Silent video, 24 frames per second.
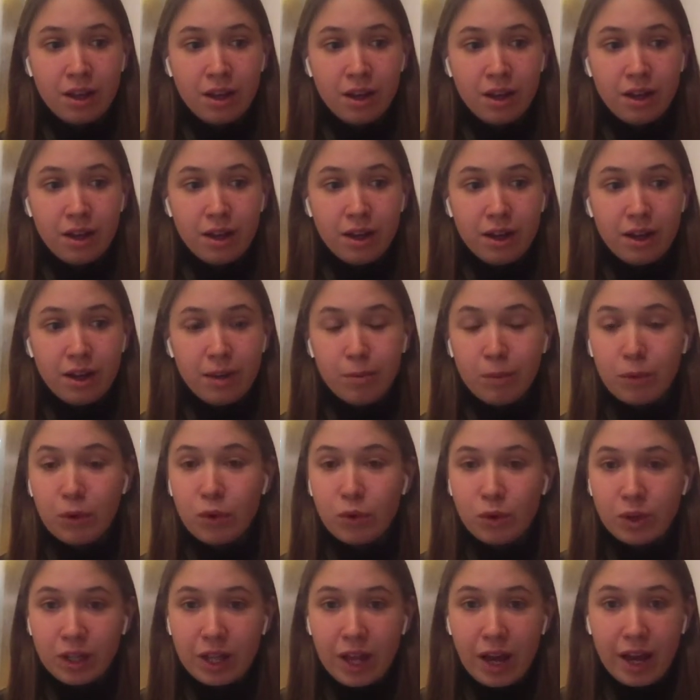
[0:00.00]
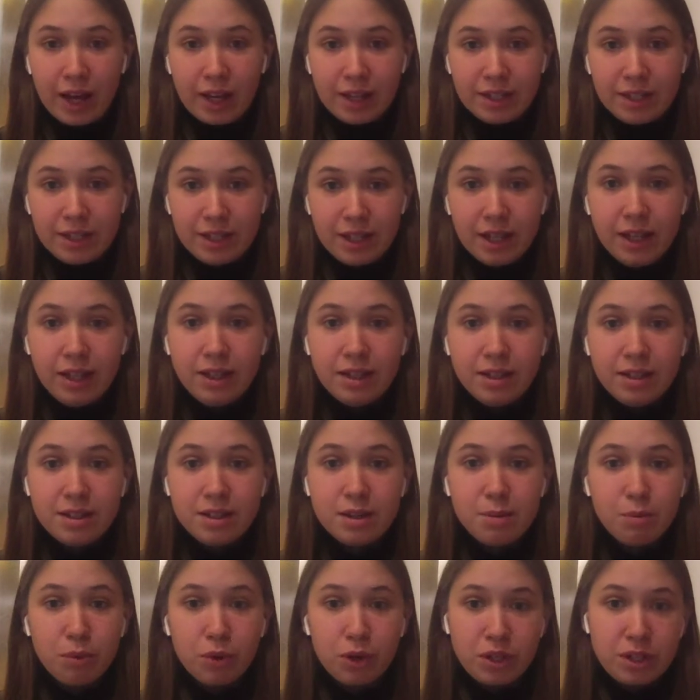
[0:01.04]
Google IT
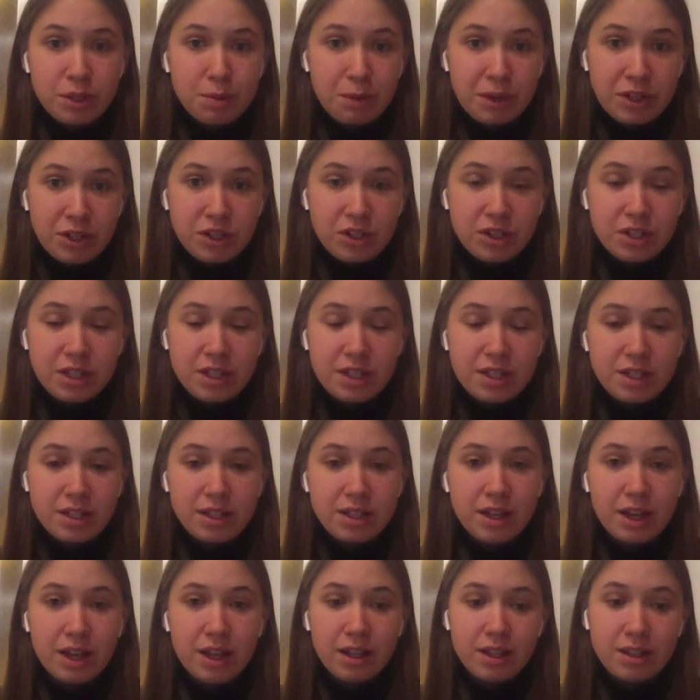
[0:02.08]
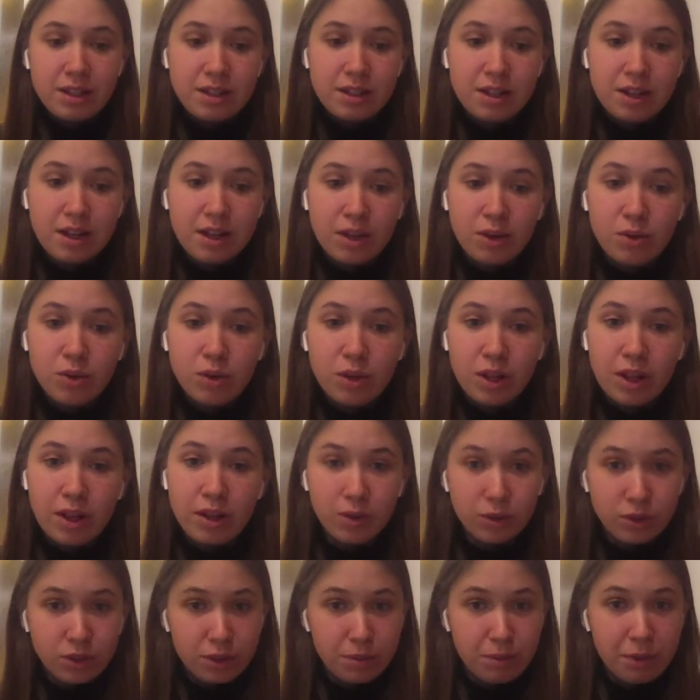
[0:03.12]
Support Specialist and Google
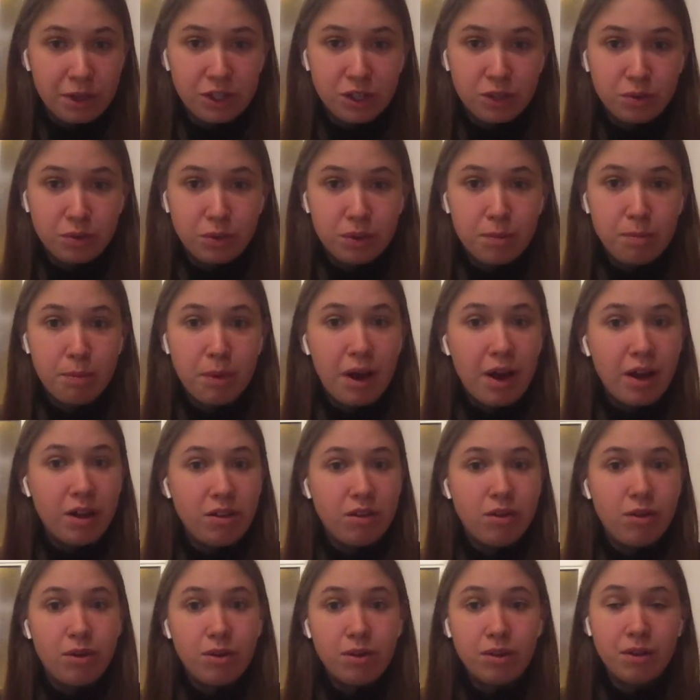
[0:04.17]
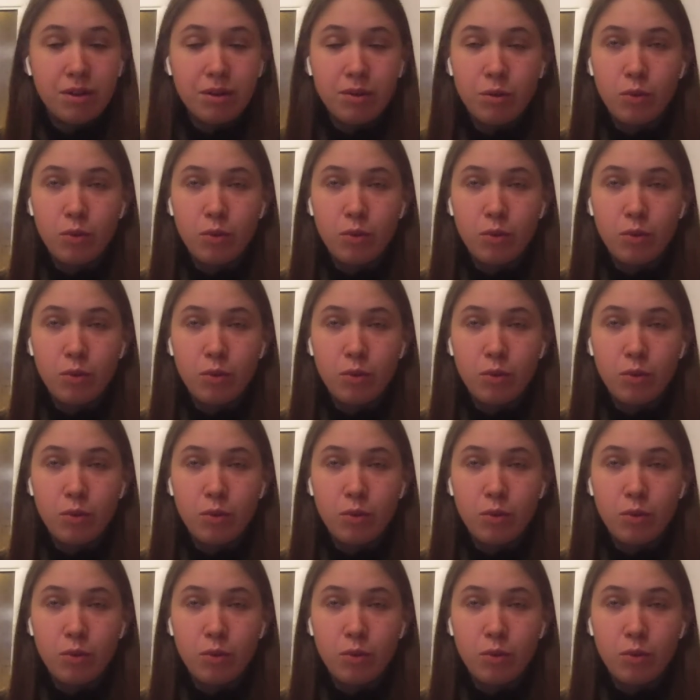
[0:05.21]
Automation with Python.